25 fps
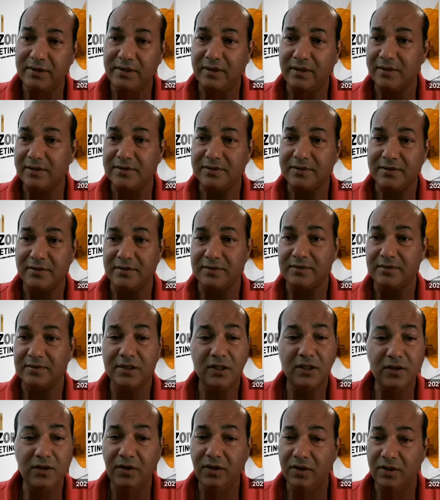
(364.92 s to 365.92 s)
it also.
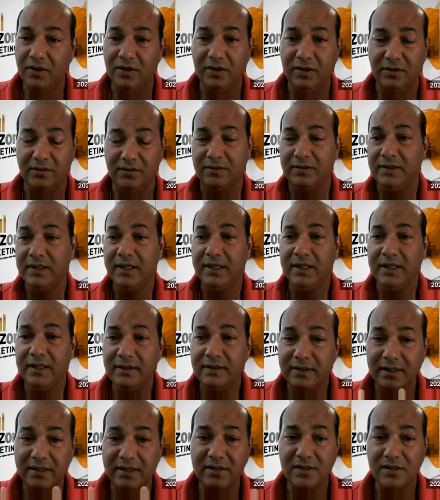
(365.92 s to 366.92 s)
No,
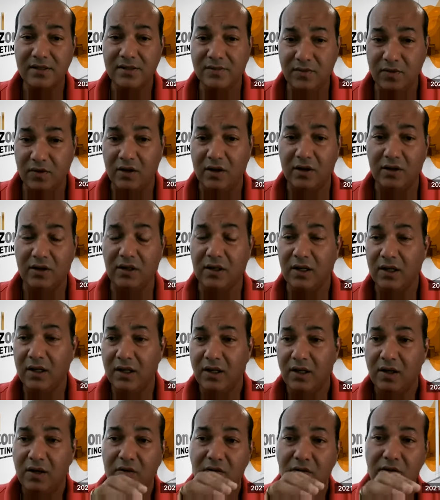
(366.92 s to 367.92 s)
this is wrong.
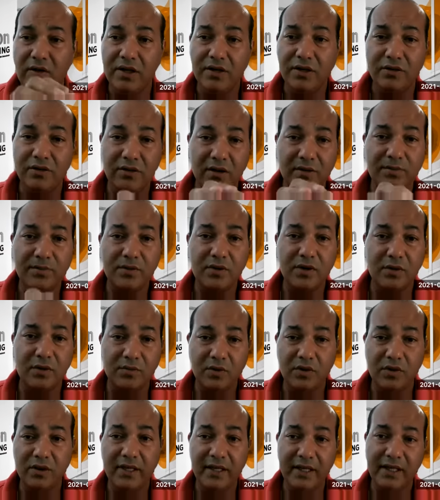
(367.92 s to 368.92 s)
When you're
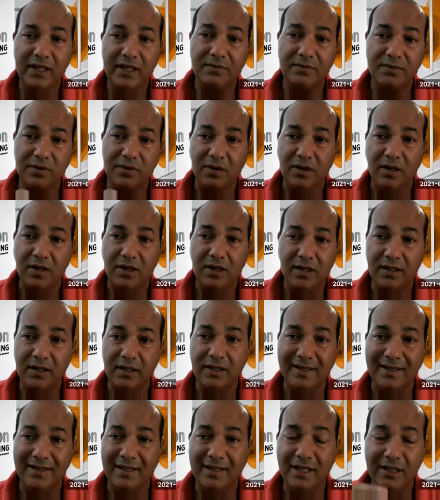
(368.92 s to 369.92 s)
promoting a
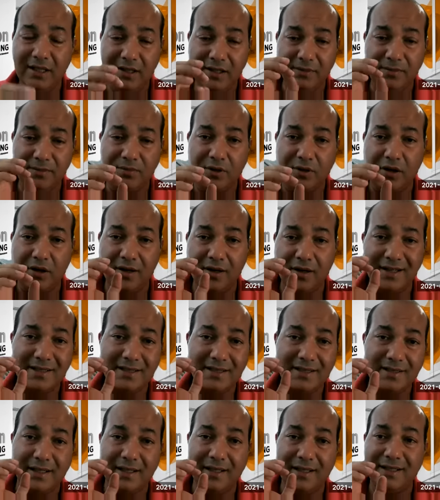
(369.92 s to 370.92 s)
product, let the product
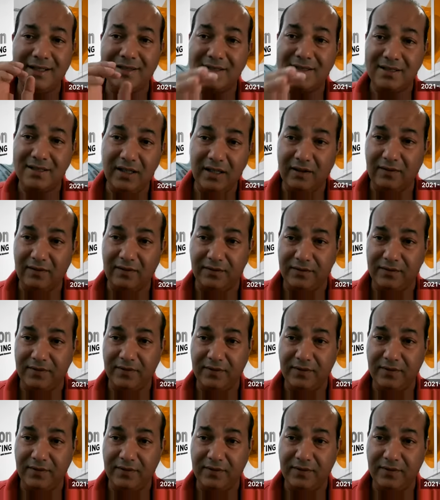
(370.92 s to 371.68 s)
sell itself.